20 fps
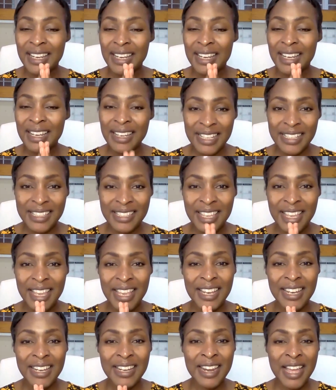let's
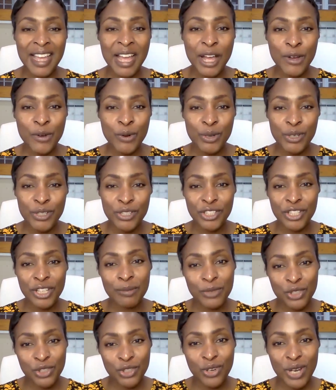now
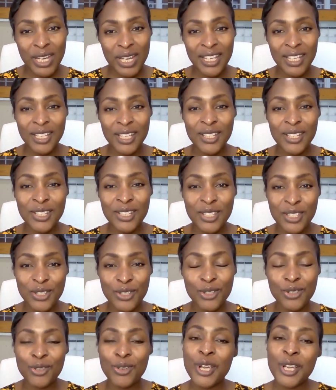jump straight
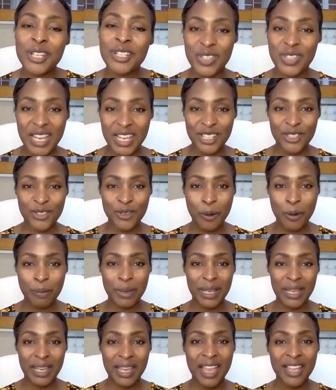into today's
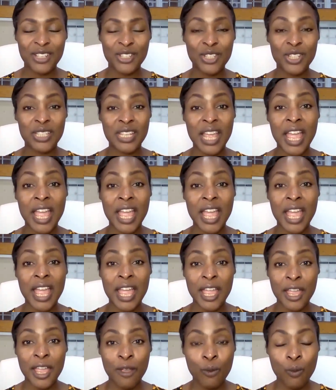topic. And today
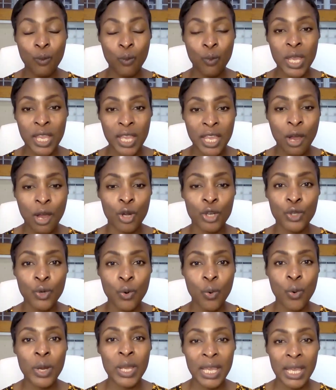we are
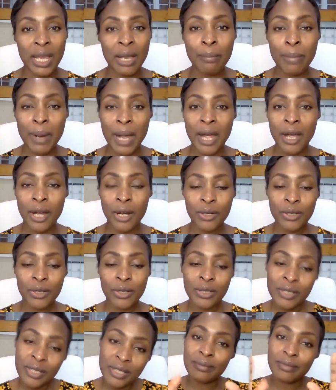talking
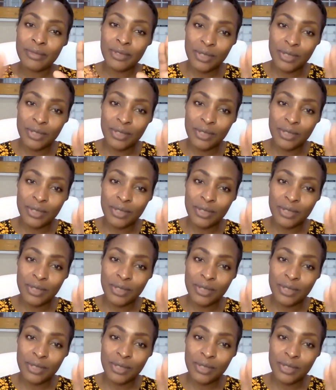about